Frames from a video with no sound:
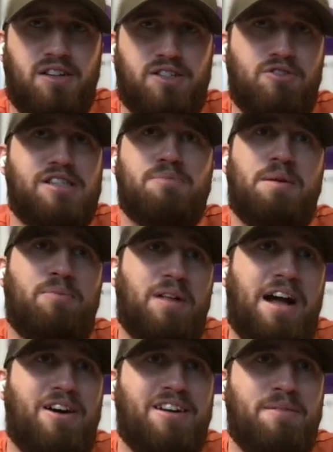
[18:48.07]
stressing
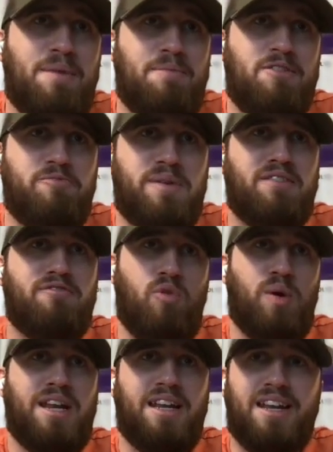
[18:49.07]
people out, and maybe you've been
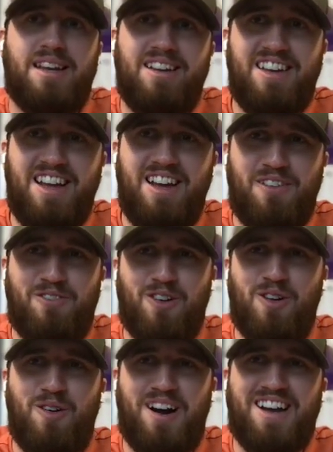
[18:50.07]
avoiding it
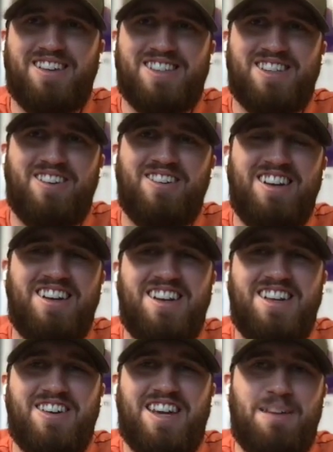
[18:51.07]
for a while, so
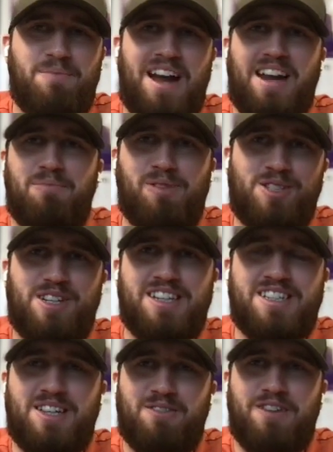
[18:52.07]
you keep kind of pushing
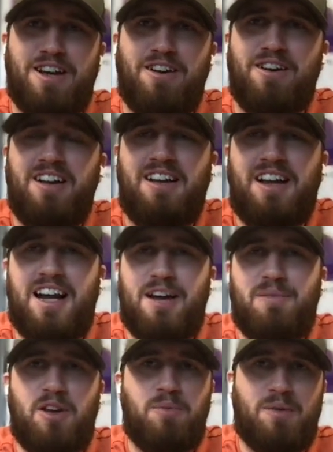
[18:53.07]
it to the rear,
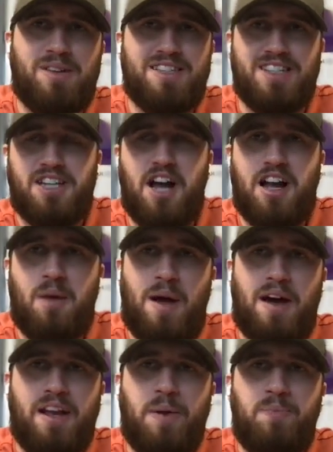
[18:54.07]
and nobody wants to talk
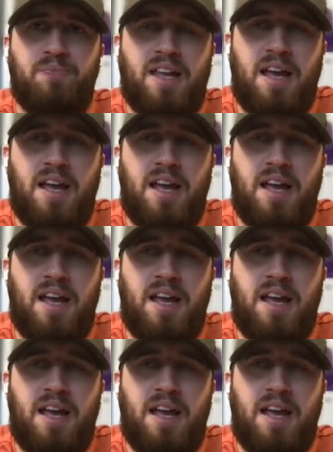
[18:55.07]
about it.